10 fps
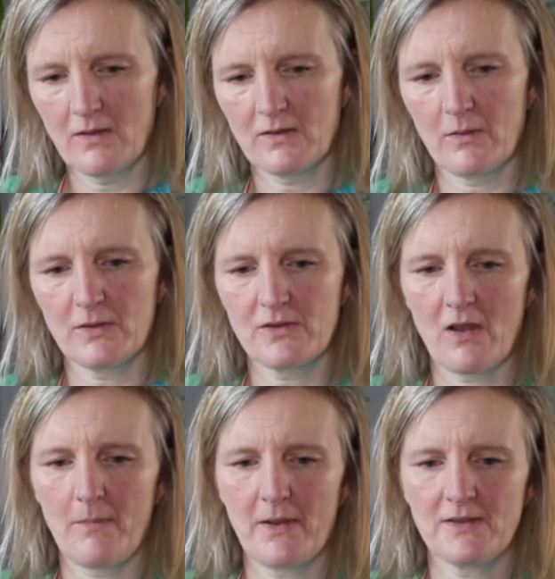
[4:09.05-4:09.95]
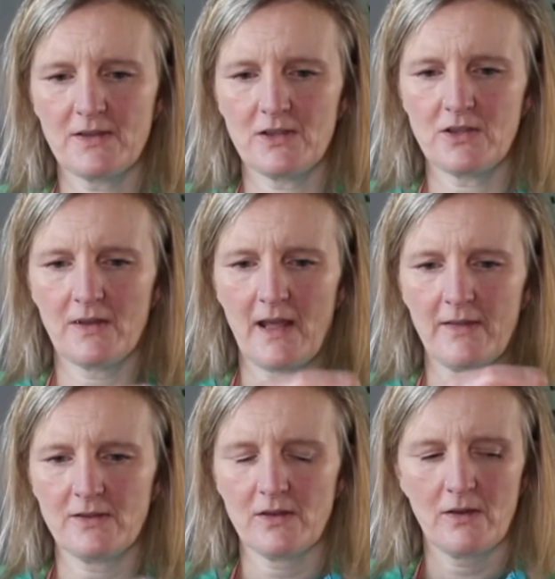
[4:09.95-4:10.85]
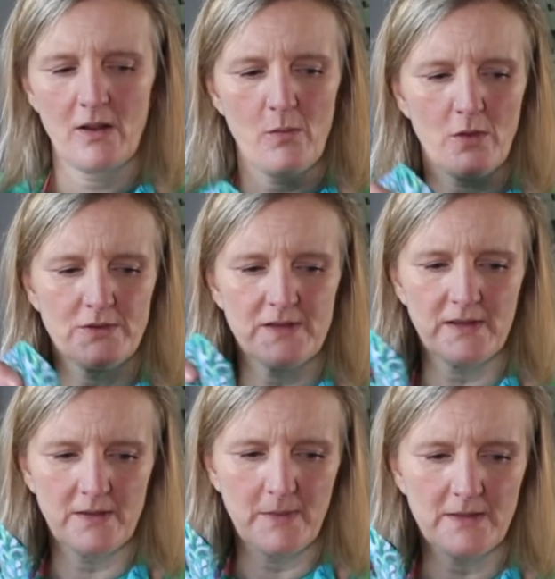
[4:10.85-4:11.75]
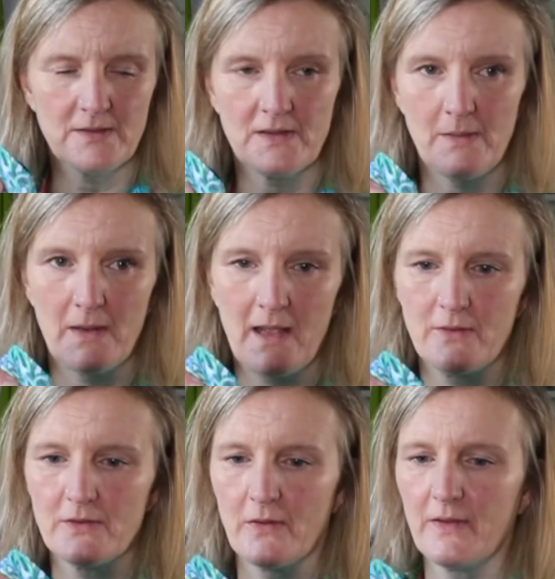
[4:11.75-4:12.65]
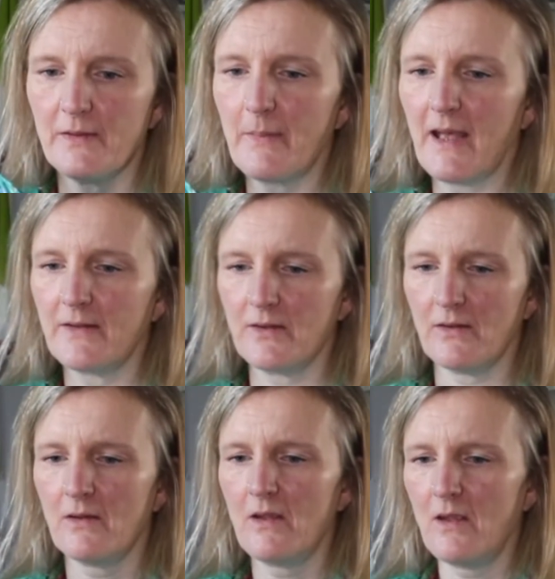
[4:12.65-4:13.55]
So we'll start by stitching that. There's only a 1 centimetre seam allowance on this pattern,